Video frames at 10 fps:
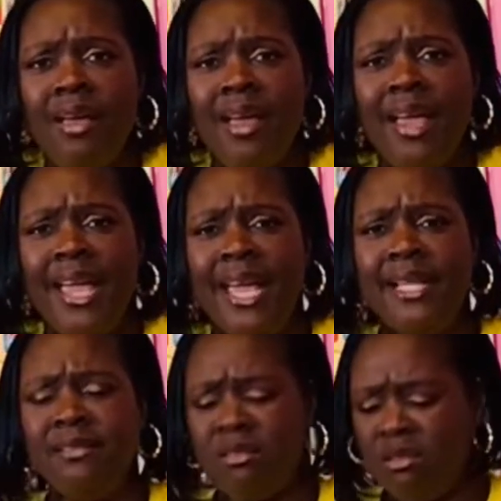It
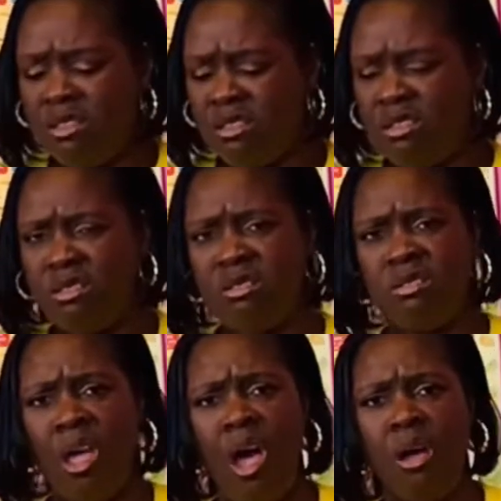
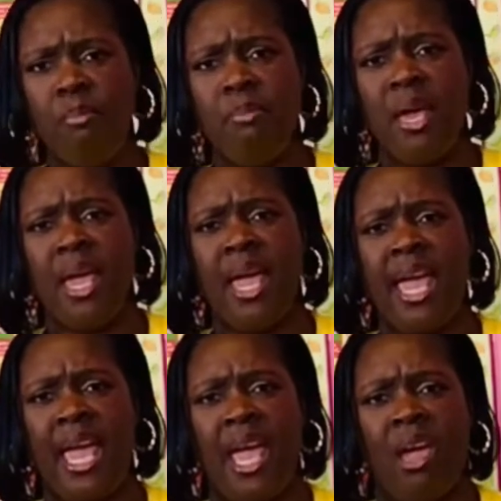stung
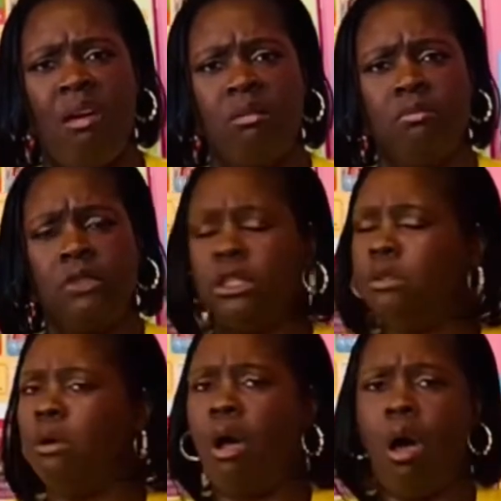me.
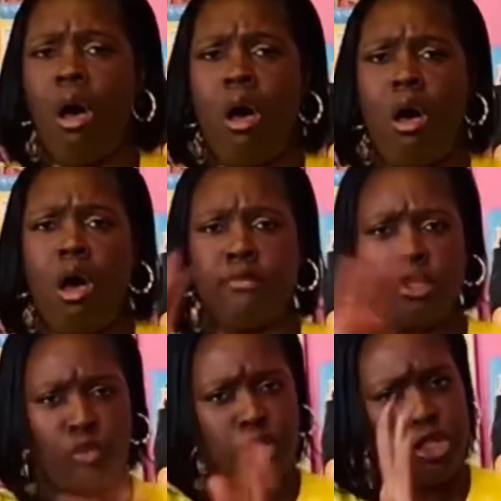I'm
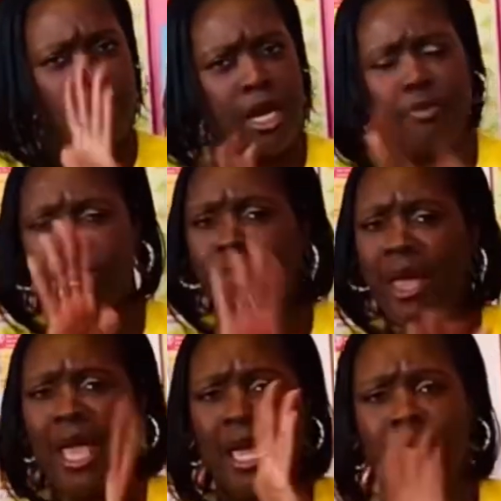squishing up the
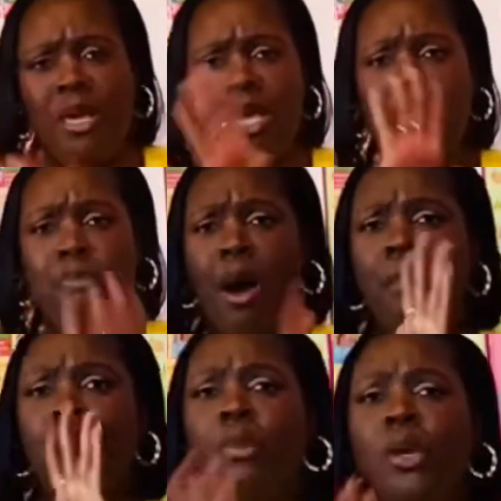baby
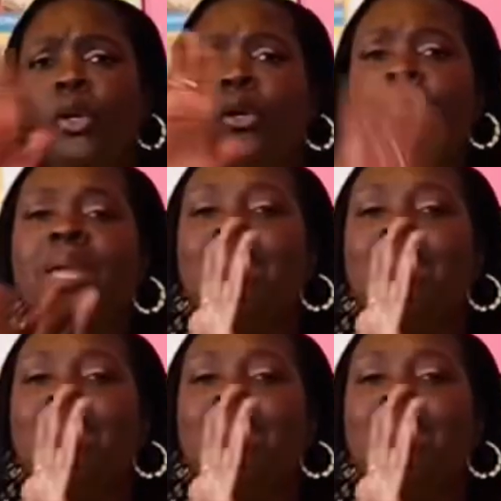bumblebee.